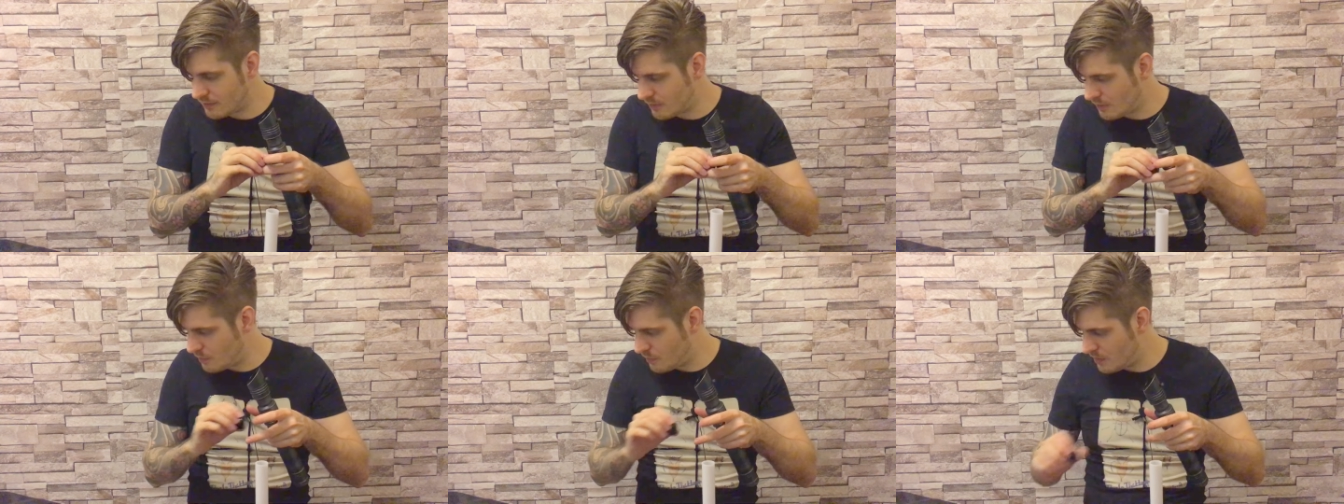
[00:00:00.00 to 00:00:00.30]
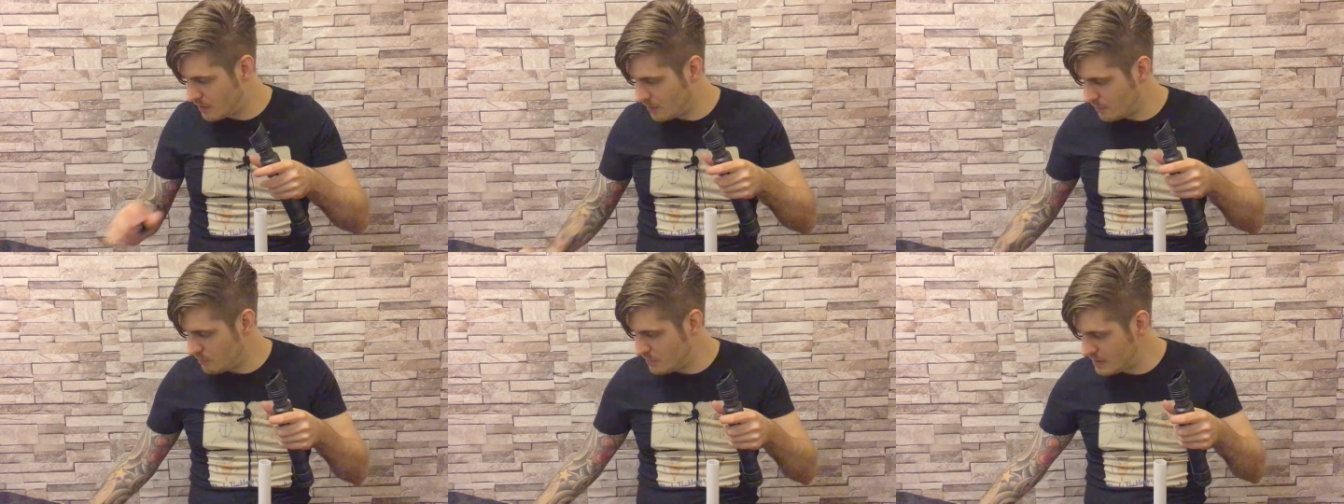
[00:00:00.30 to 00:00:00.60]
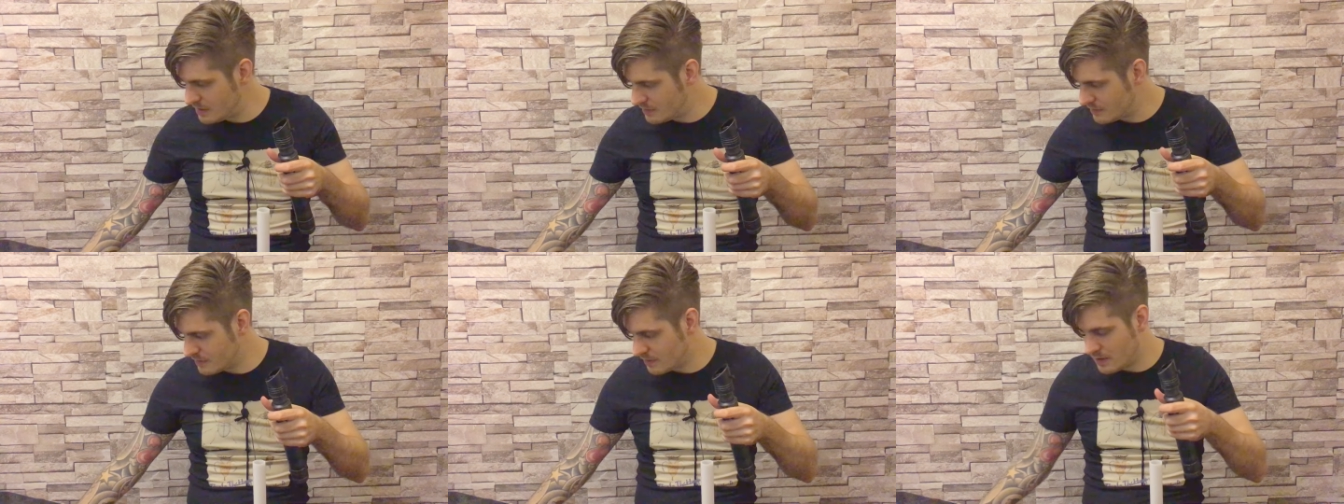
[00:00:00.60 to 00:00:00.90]
so we
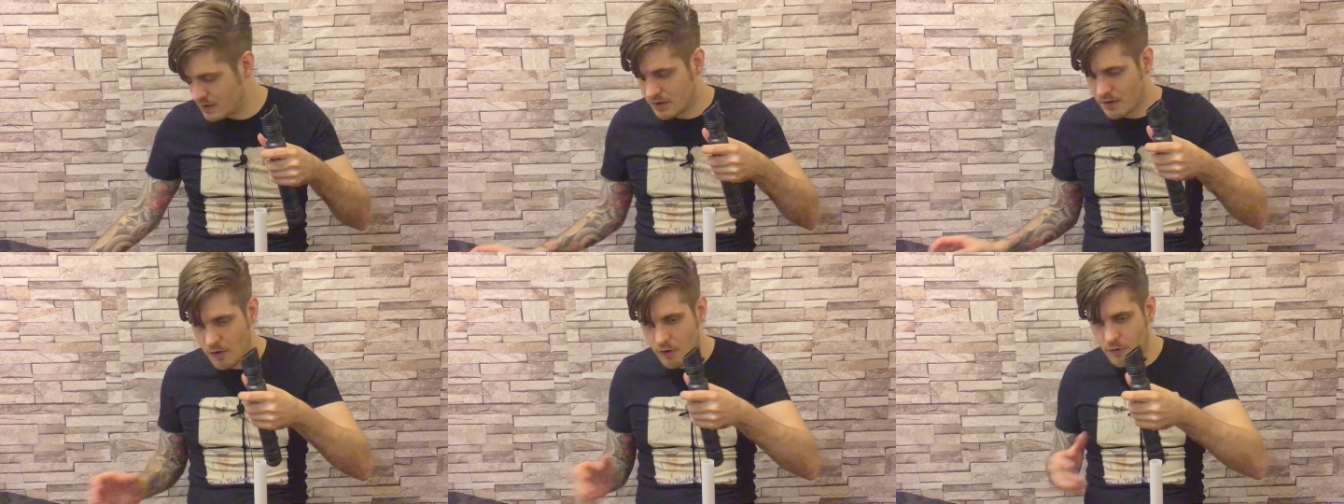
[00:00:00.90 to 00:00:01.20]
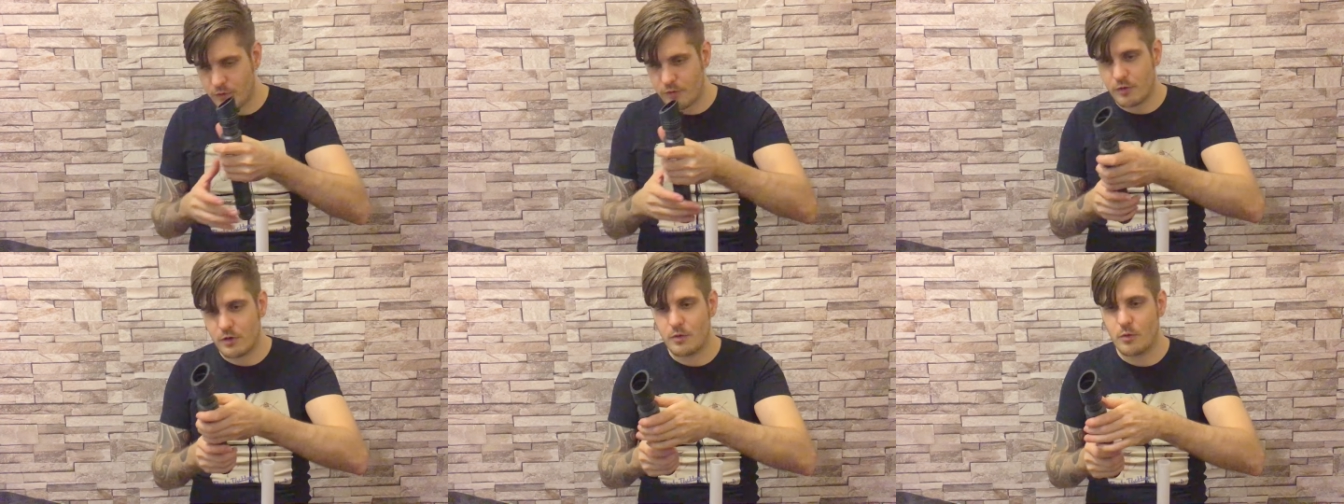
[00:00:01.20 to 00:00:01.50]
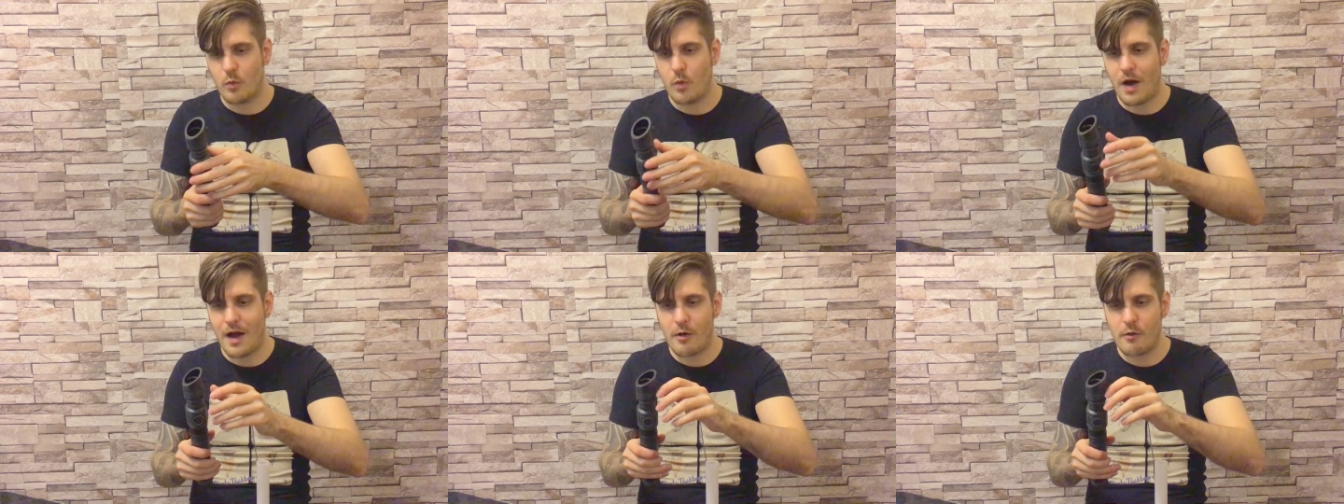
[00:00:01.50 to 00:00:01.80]
immediately go for the
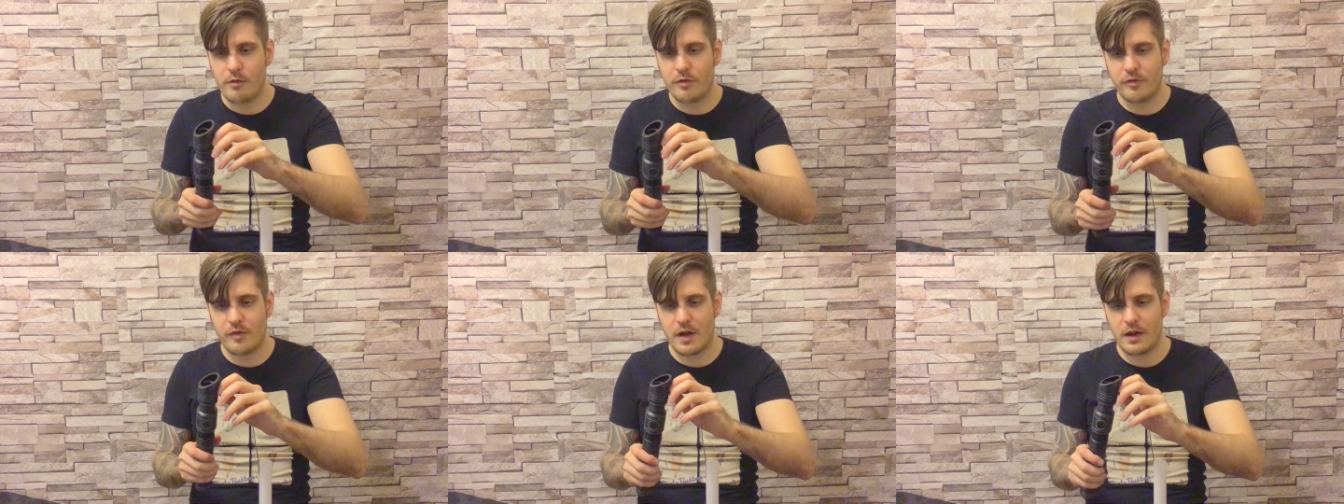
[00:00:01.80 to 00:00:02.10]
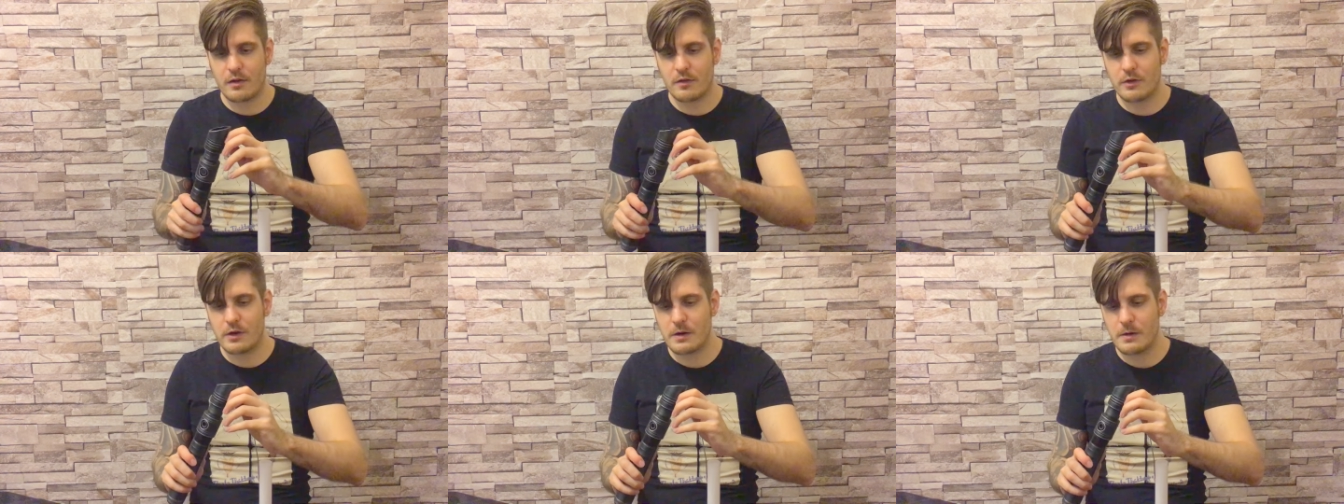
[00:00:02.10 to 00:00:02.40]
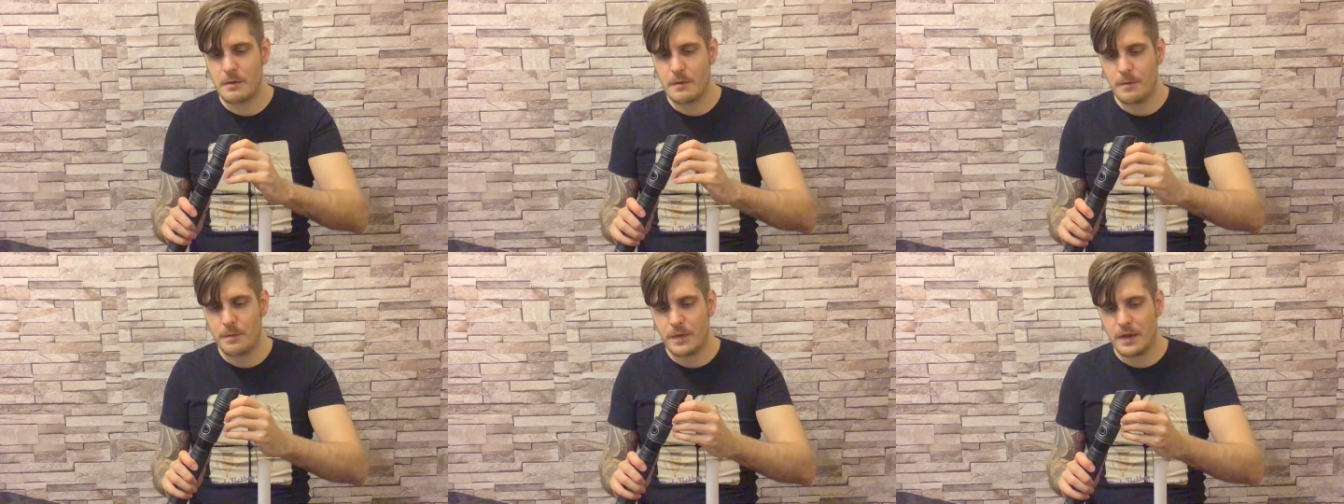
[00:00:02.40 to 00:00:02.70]
wow factor